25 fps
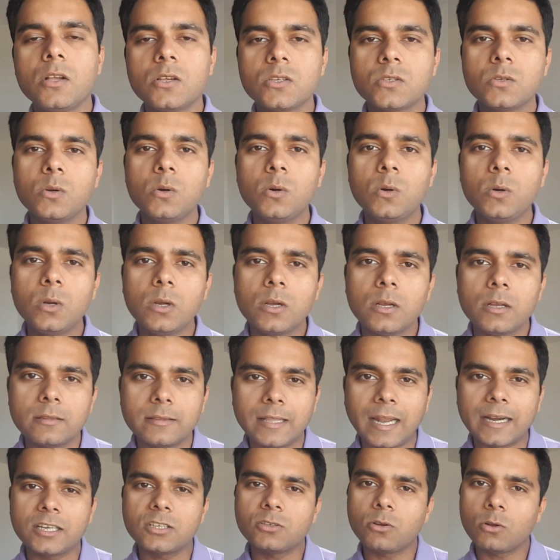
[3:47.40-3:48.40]
So
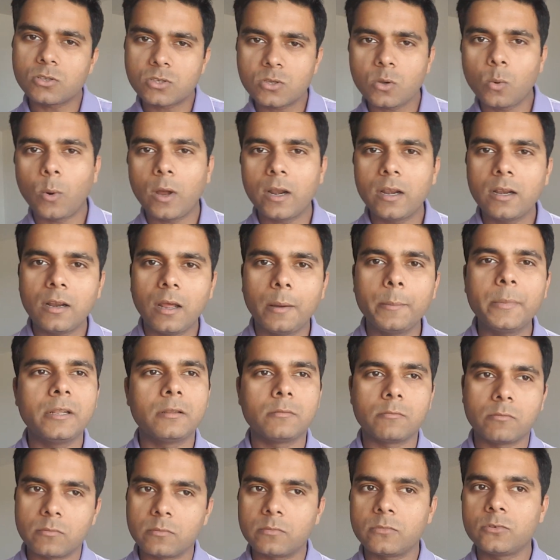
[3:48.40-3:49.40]
that is also
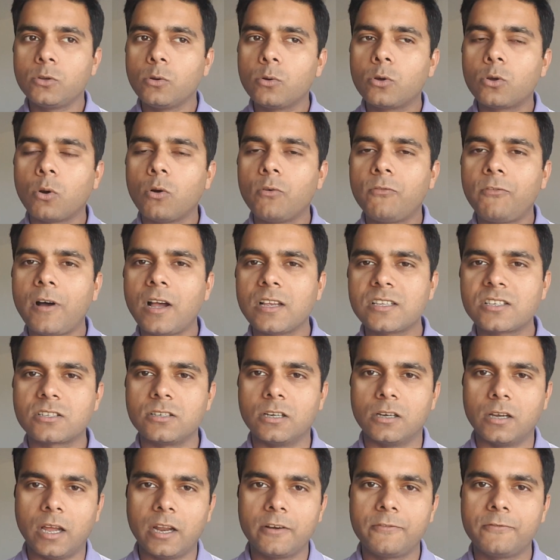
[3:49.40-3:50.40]
one, you grow
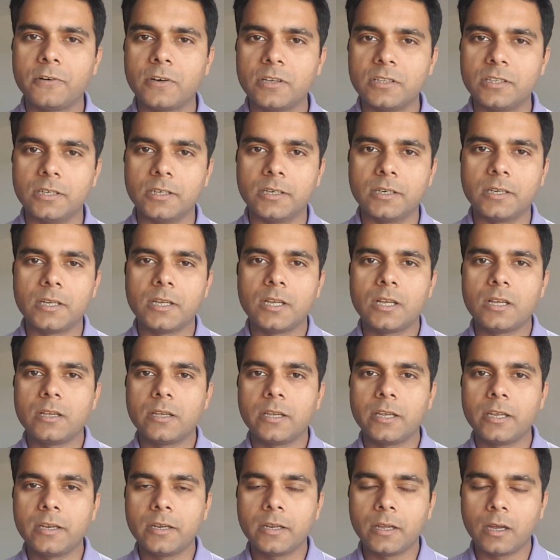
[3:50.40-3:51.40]
faster and further
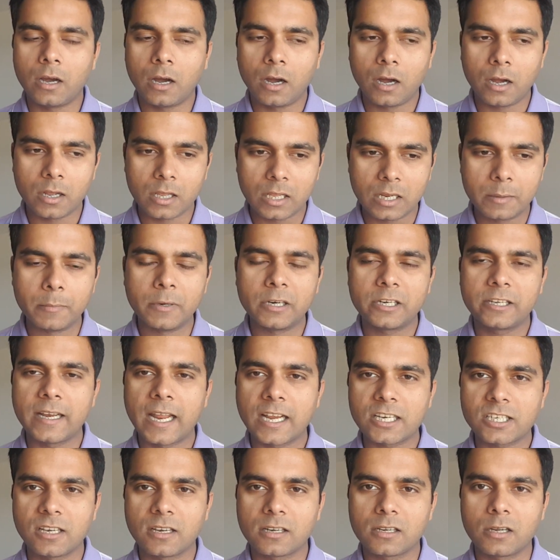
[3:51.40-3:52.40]
in
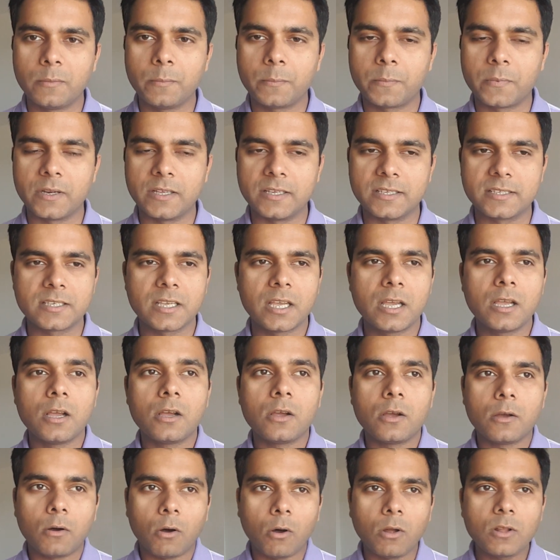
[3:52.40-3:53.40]
multinational companies.
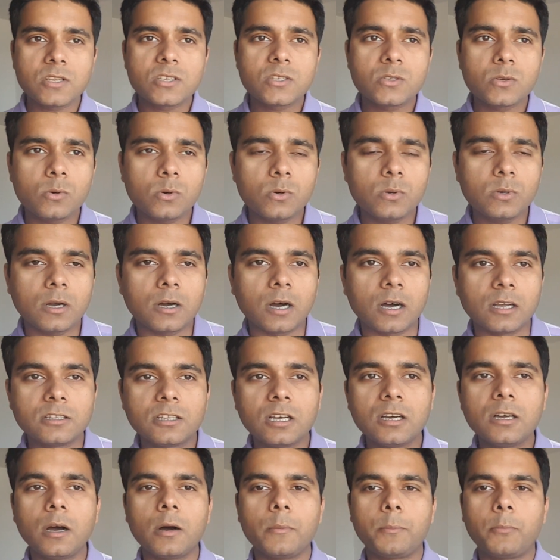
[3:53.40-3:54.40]
Also
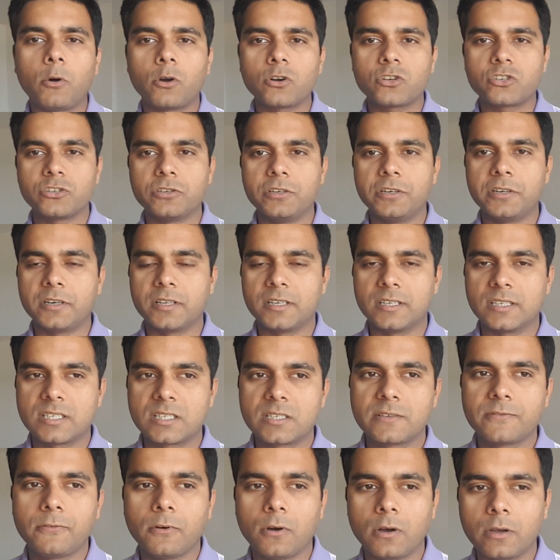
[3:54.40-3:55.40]
other
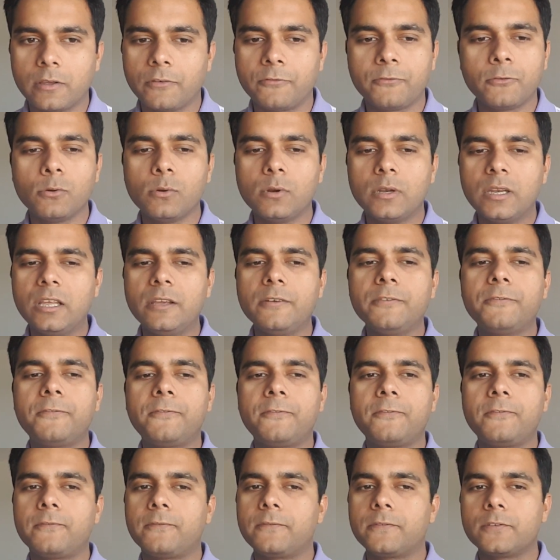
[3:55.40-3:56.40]
opportunities for, if you leave
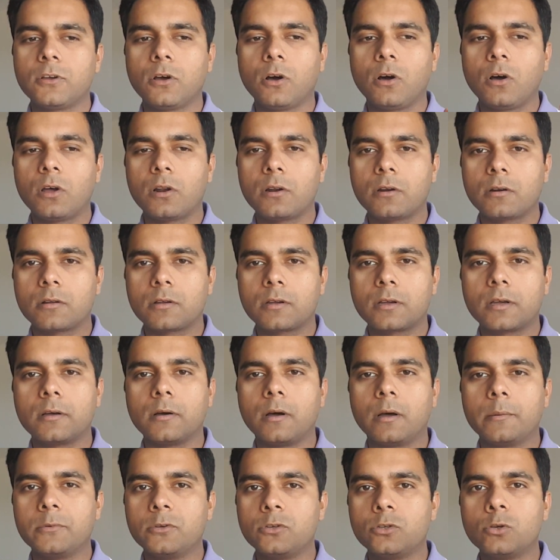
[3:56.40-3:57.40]
your,
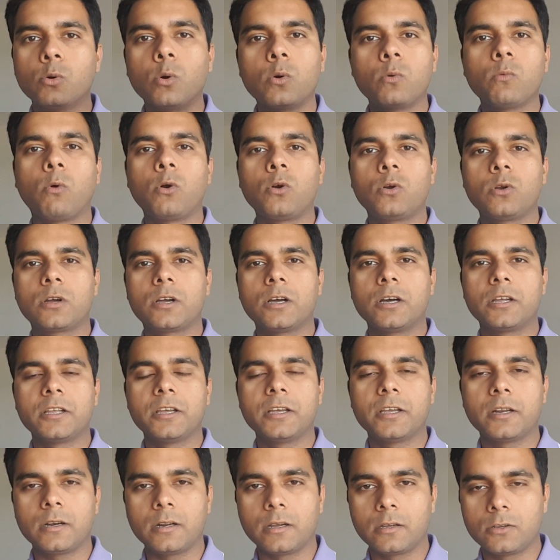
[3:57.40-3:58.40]
you don't want a
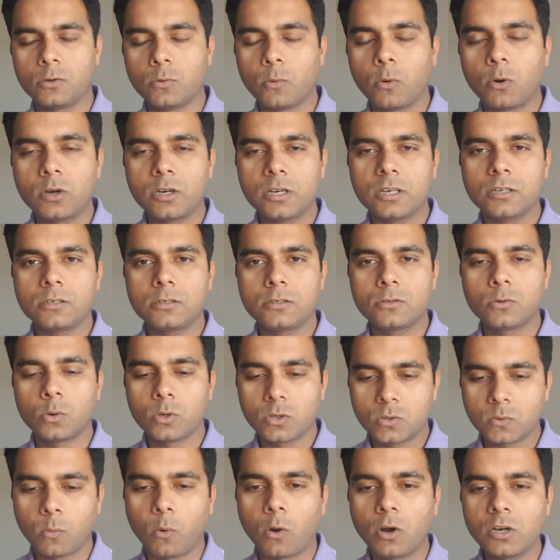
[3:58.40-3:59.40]
career, you
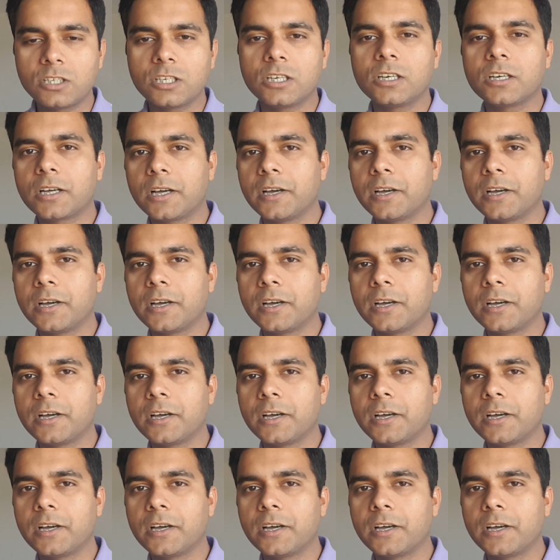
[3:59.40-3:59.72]
don't want a